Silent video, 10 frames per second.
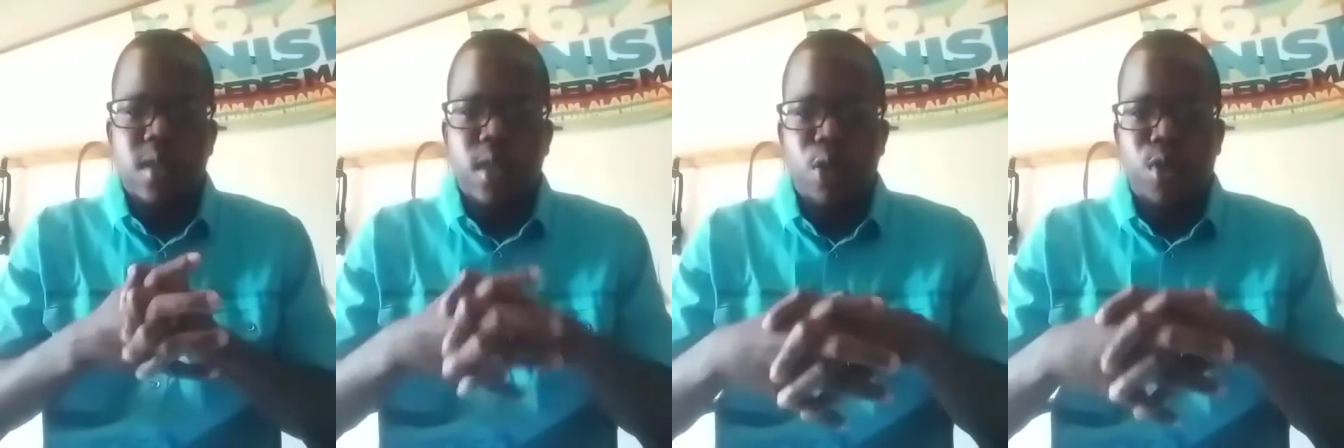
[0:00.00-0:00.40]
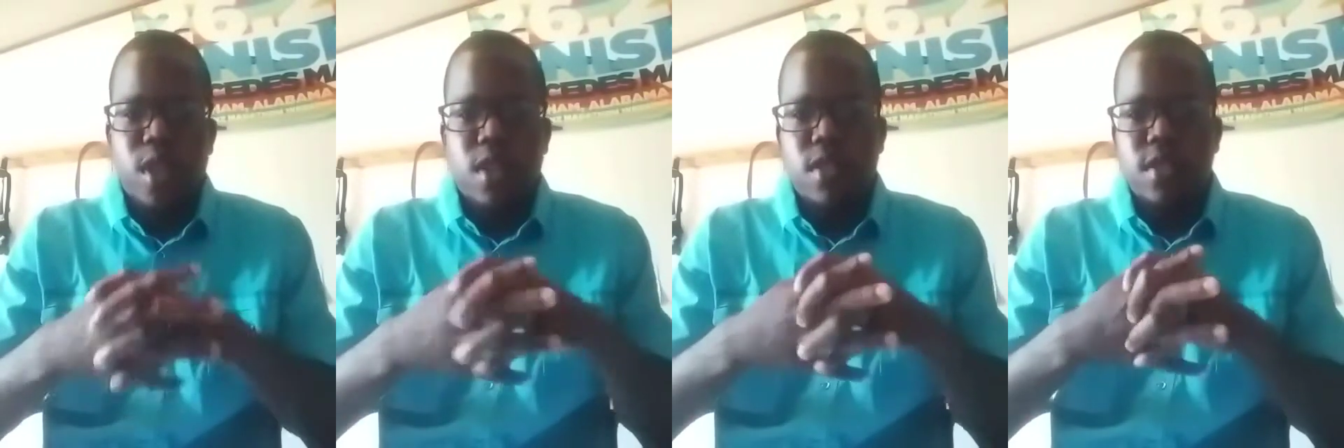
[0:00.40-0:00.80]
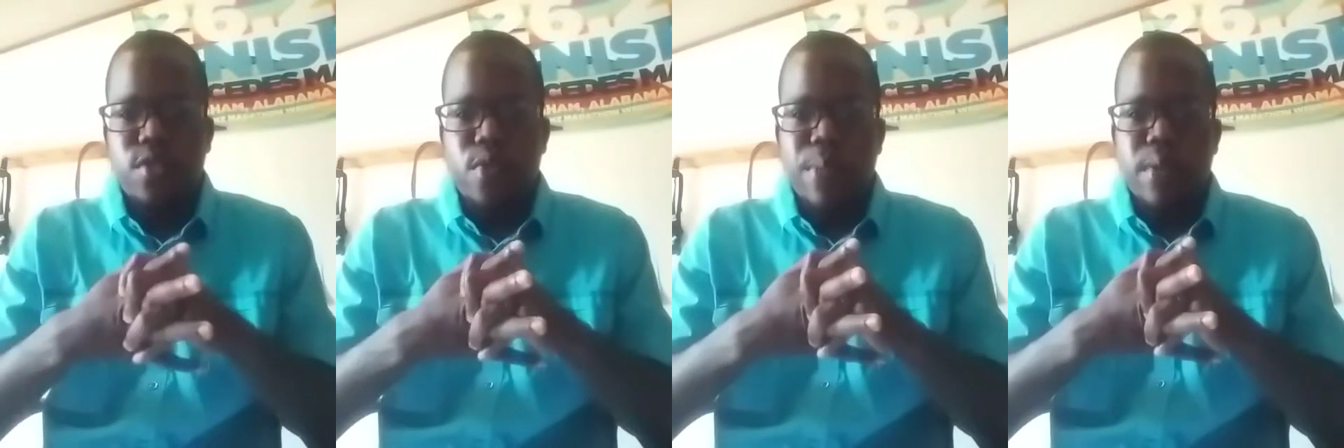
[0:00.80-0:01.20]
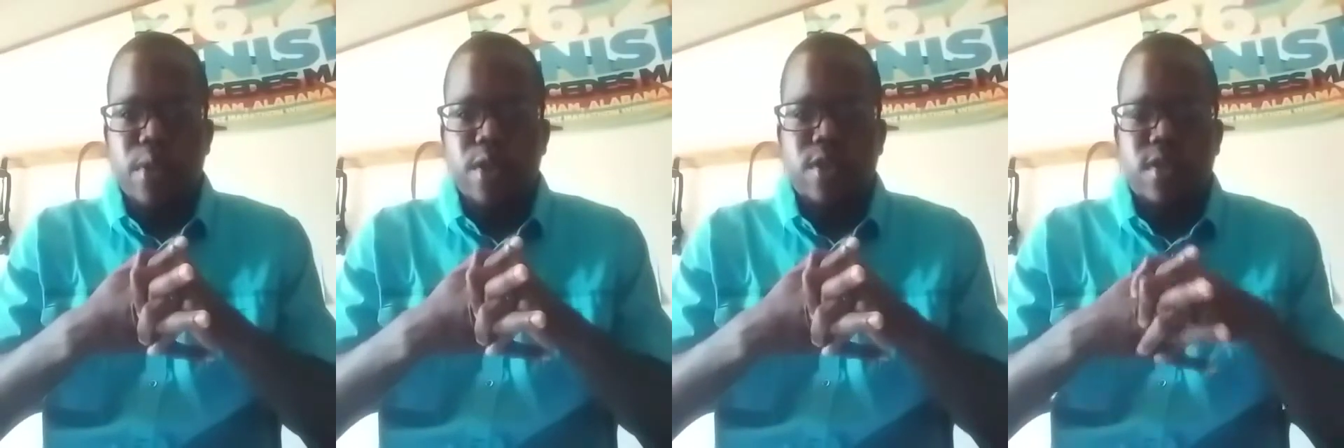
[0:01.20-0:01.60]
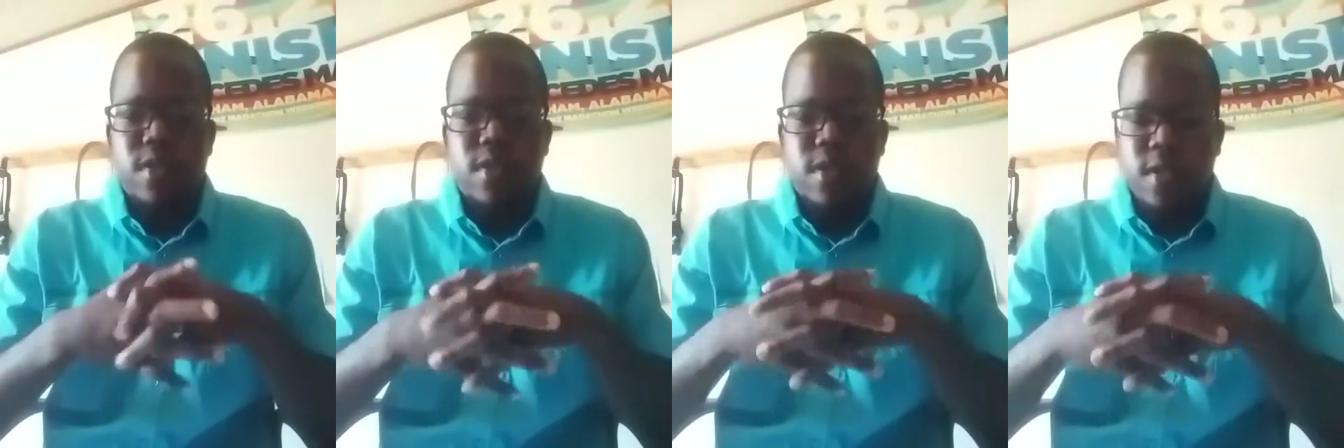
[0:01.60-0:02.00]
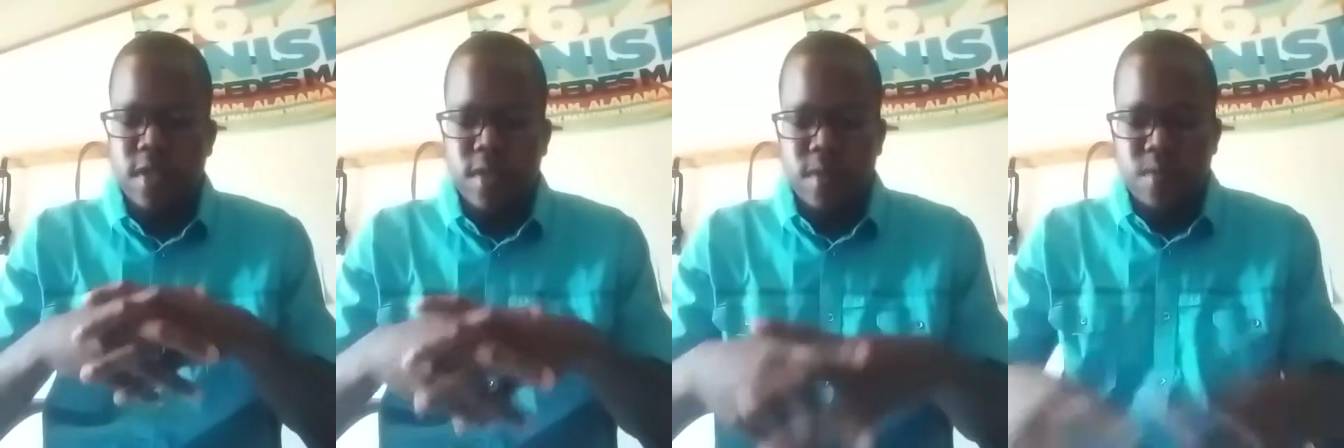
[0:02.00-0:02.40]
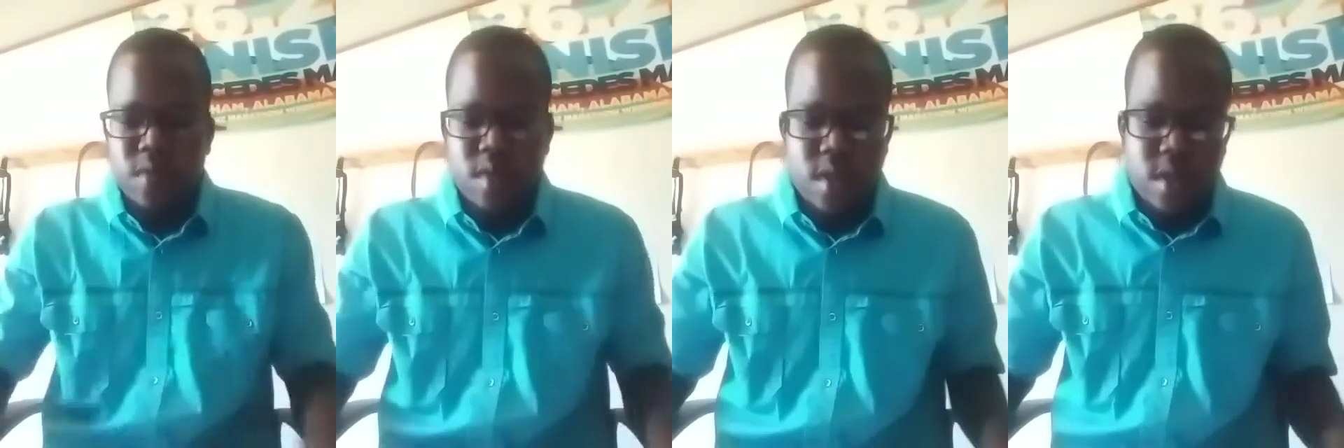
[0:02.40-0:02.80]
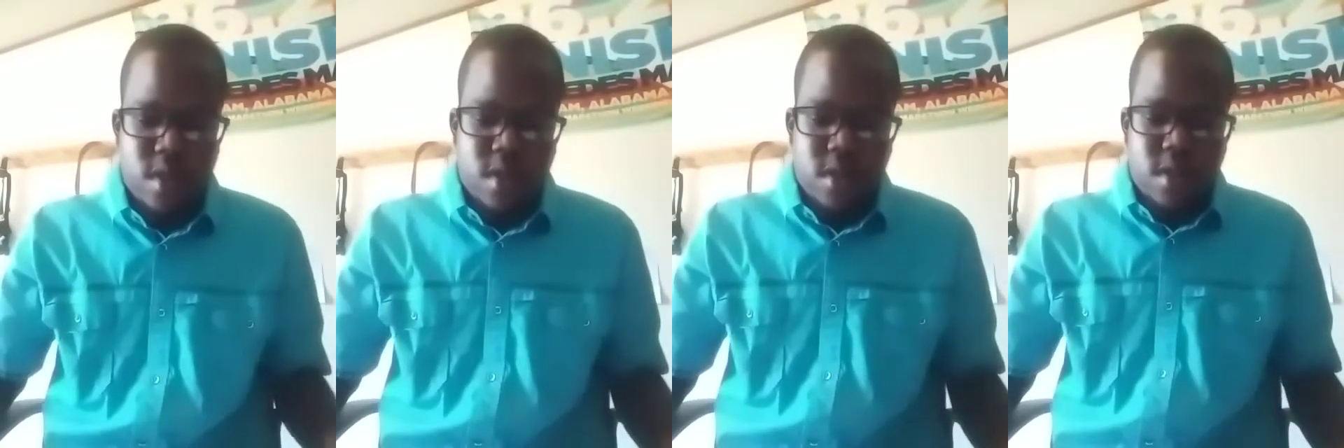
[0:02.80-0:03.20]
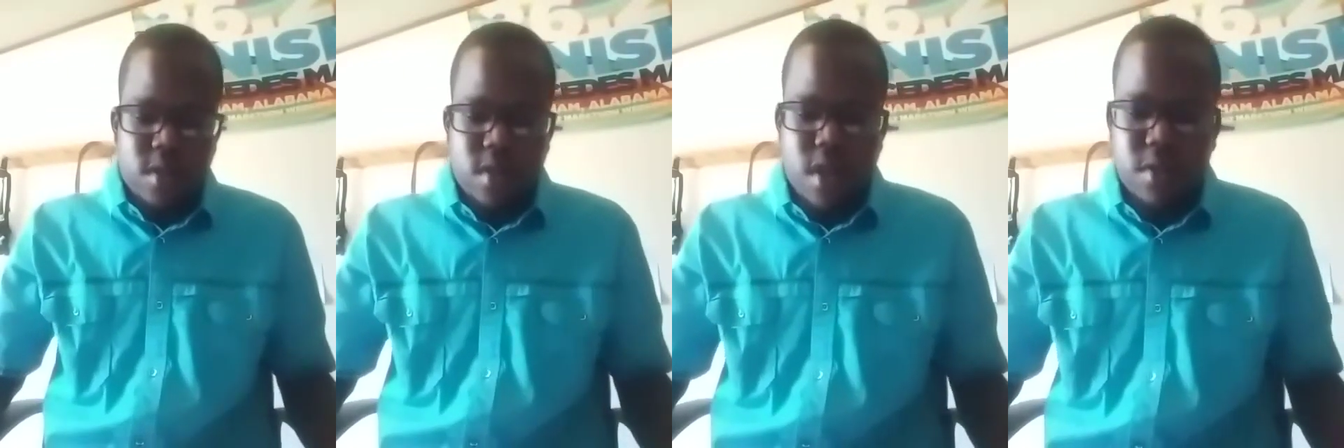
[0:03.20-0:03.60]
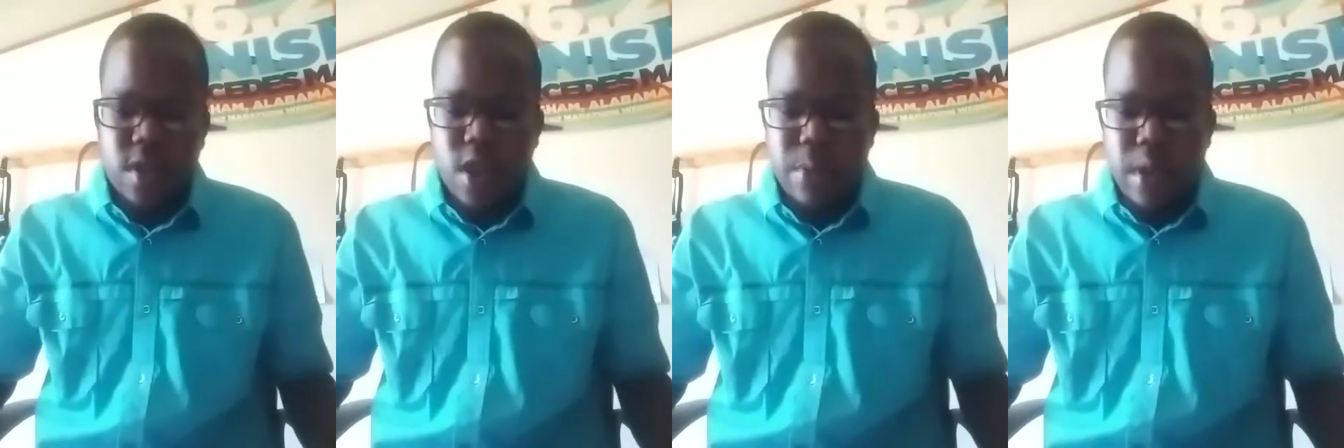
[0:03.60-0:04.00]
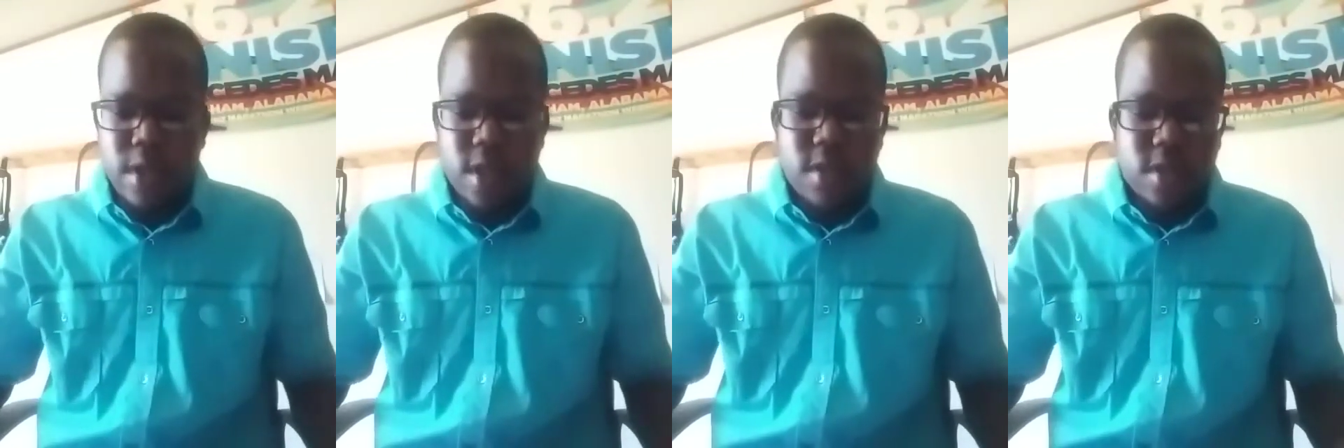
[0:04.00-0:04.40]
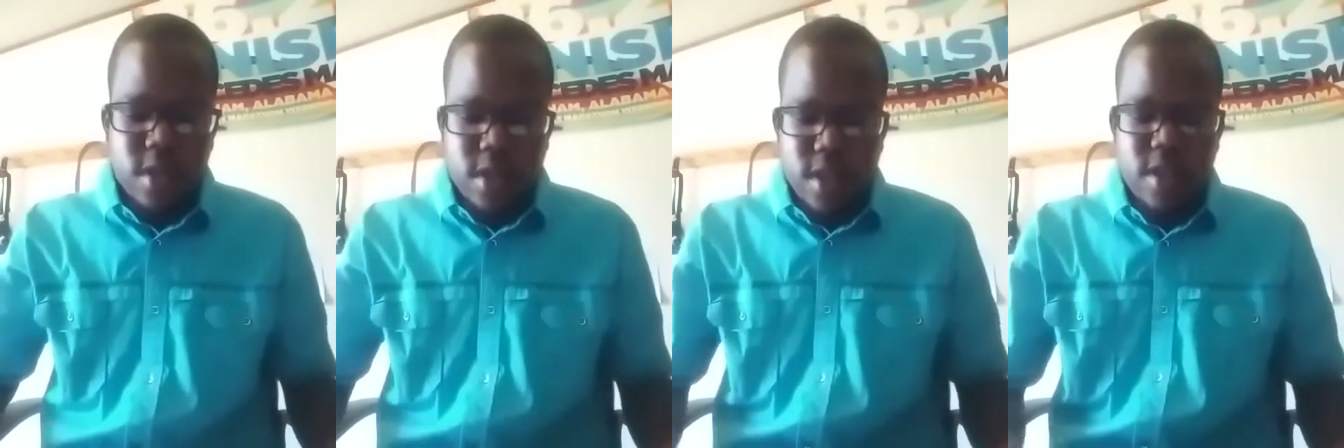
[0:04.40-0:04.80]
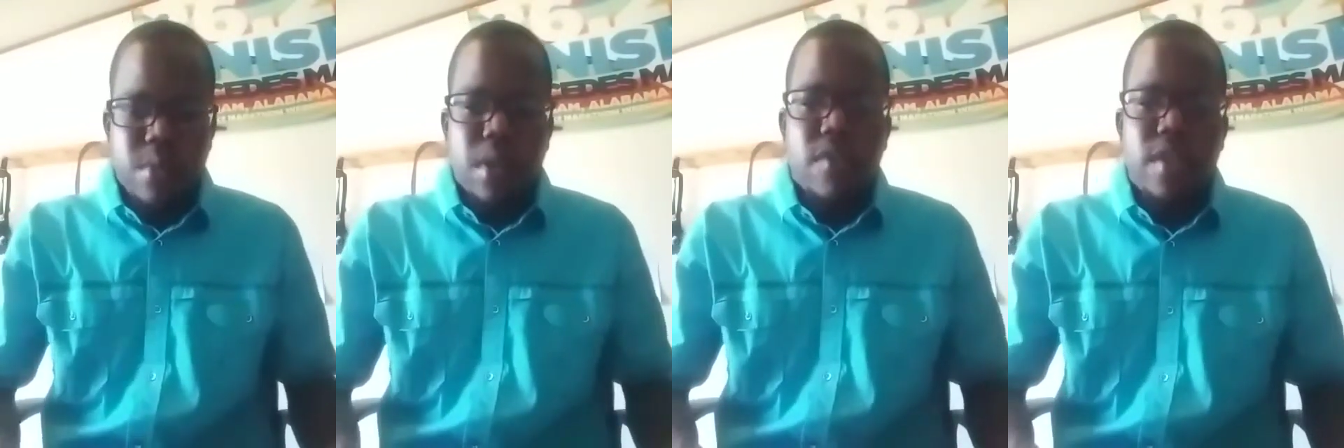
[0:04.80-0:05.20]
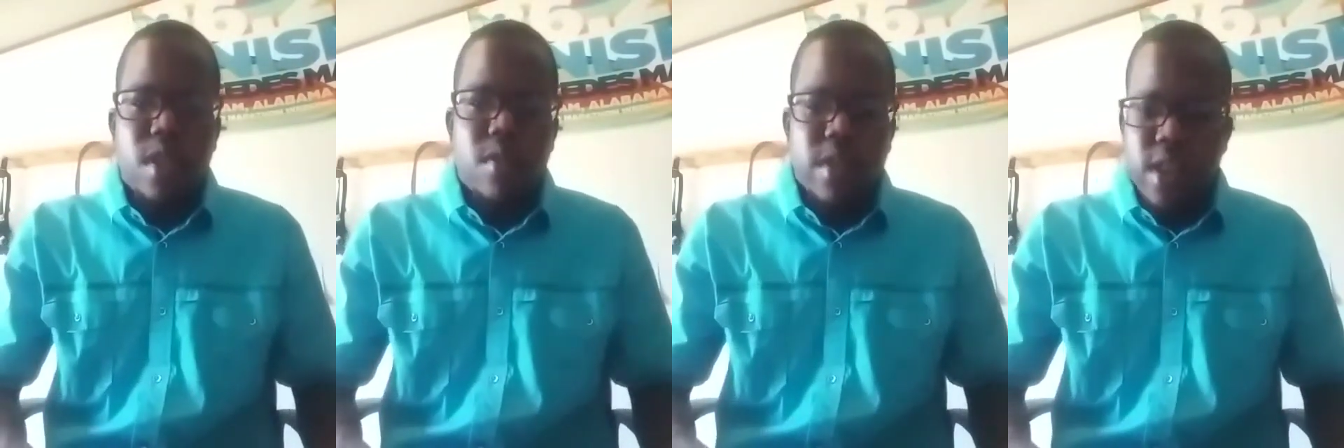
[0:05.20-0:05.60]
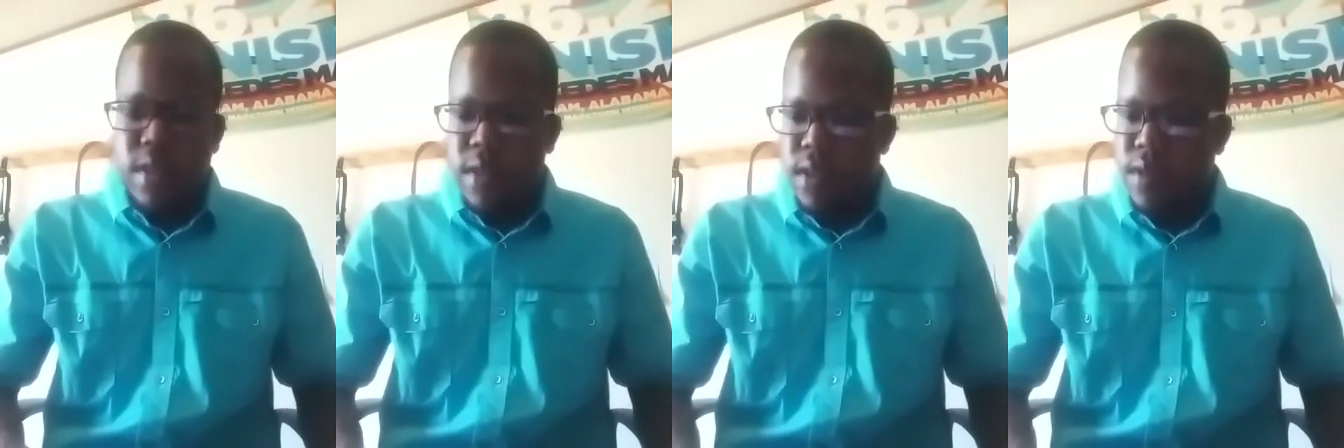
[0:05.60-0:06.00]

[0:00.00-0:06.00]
Looting is reparations. So I was thinking about that. I said, I need to make a video on that.